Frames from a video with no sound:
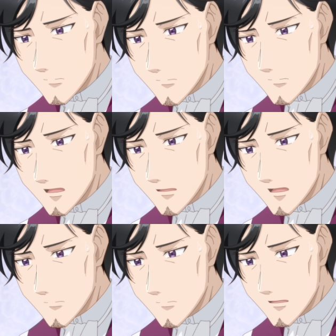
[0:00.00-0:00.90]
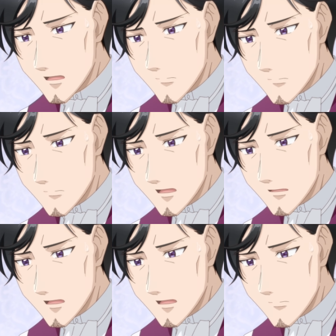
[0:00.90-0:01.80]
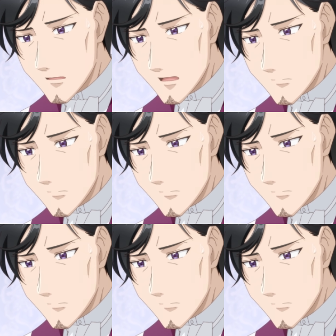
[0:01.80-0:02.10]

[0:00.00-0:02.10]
Their father responds cryptically,